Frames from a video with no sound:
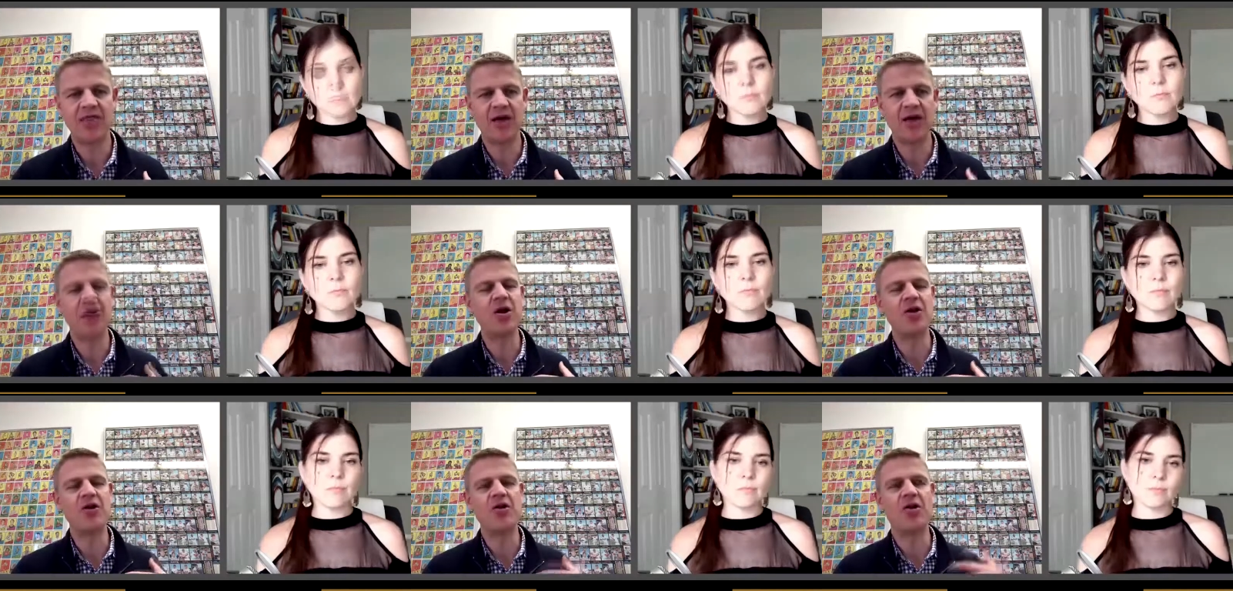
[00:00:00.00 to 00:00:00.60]

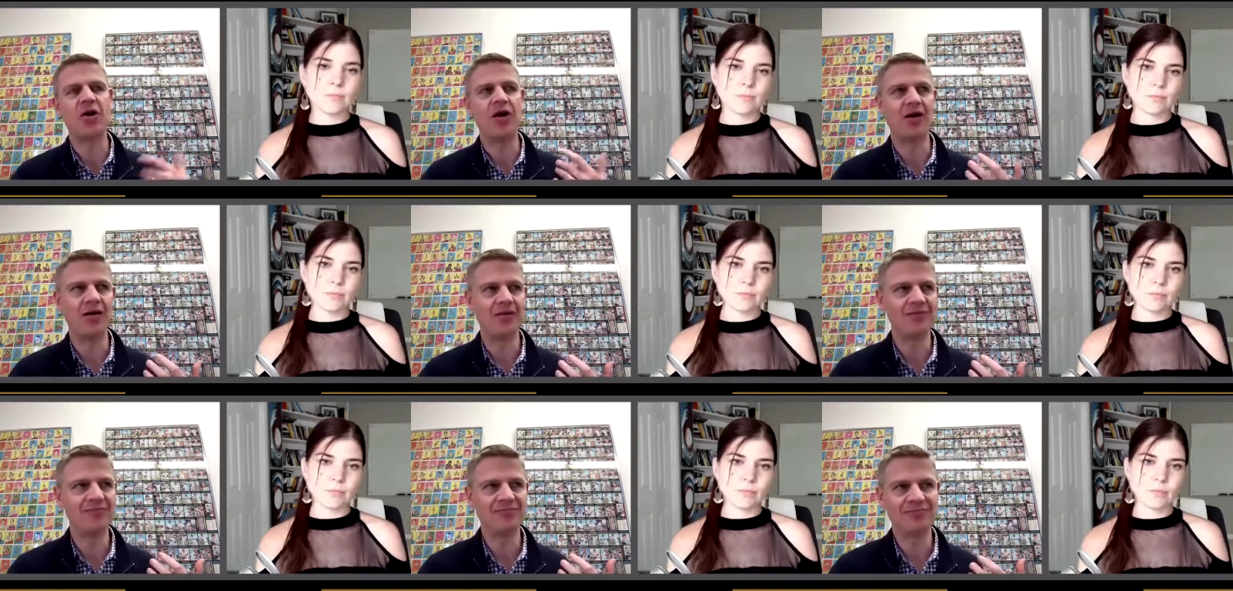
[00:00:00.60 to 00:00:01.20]
Speaker 1: about
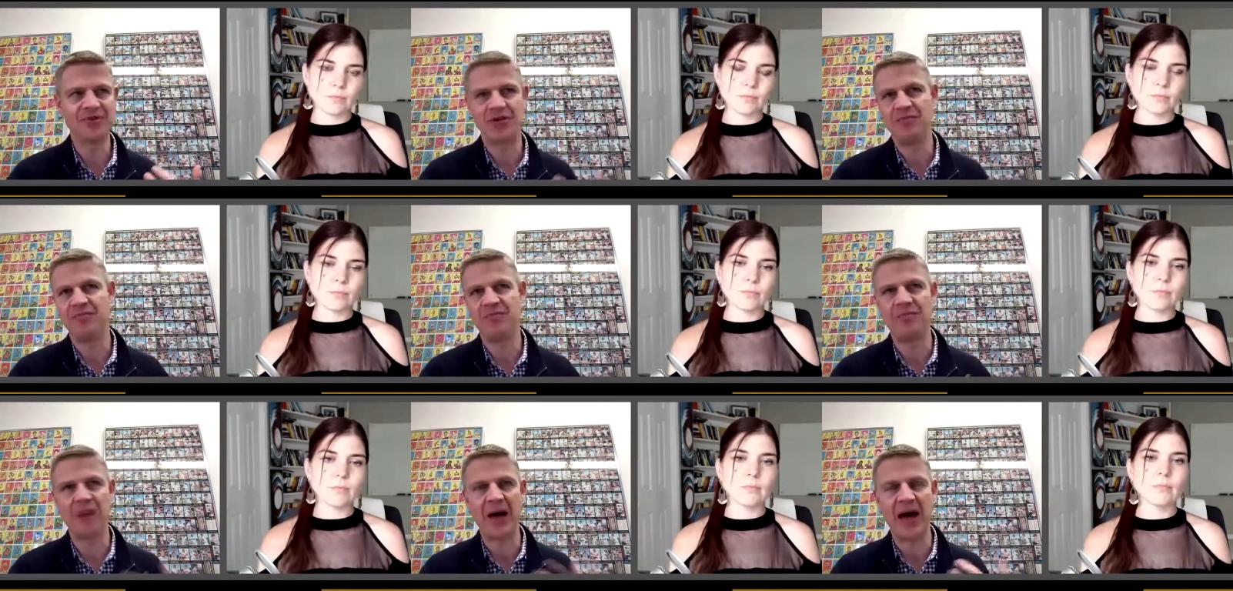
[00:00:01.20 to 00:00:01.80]
not sort
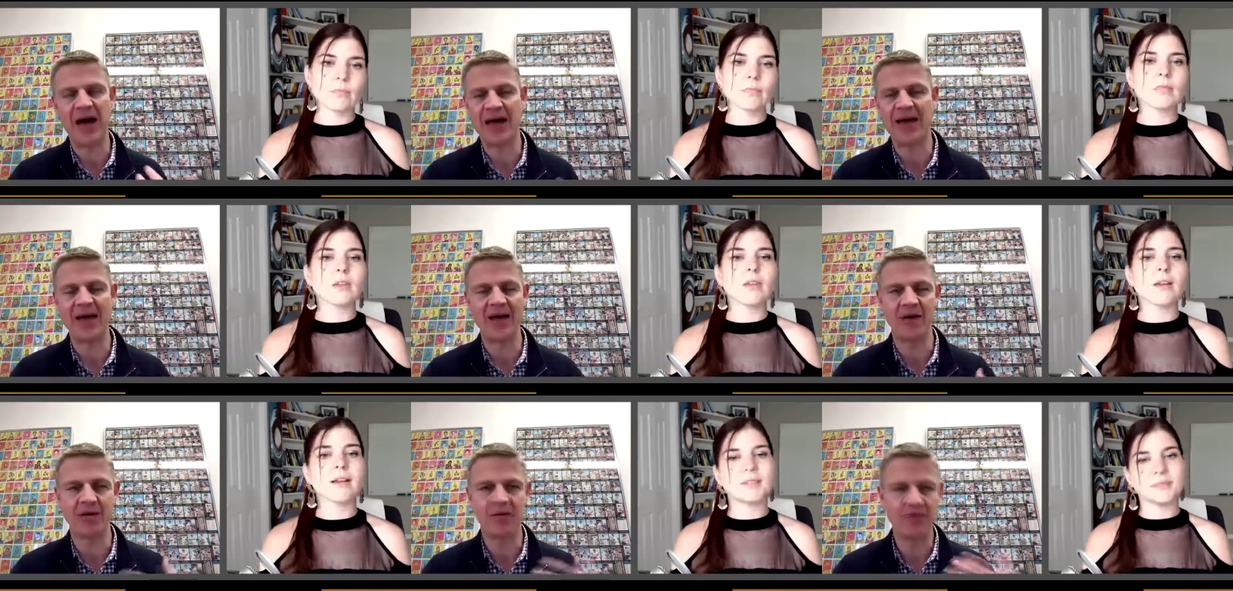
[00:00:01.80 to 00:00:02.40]
of
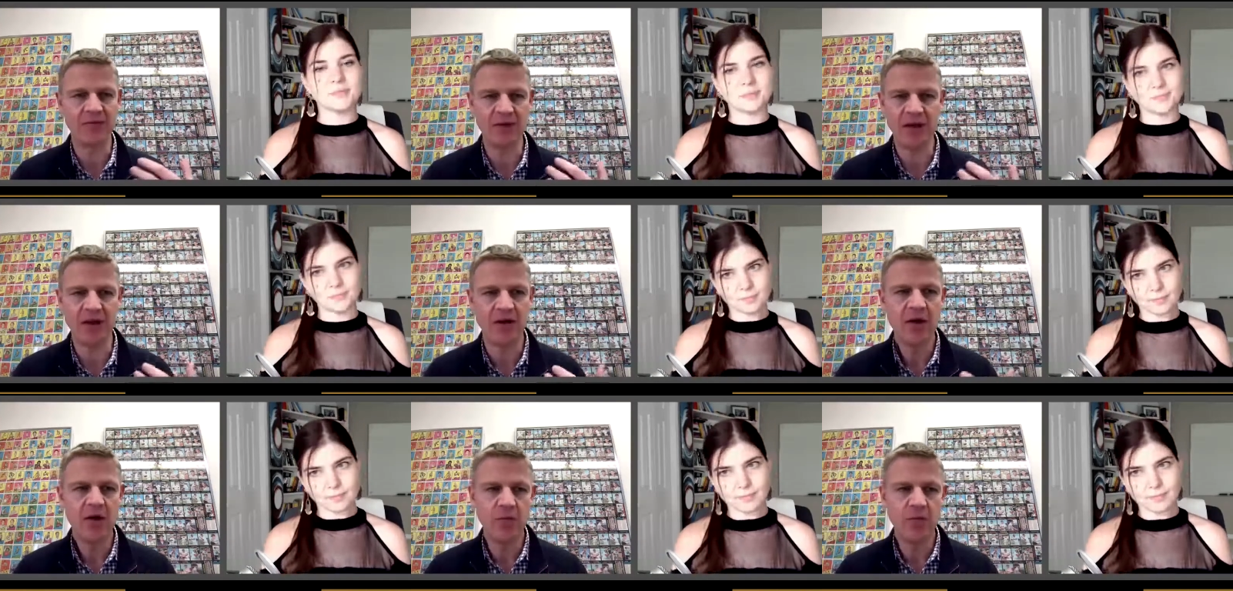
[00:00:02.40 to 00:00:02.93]
buying or you know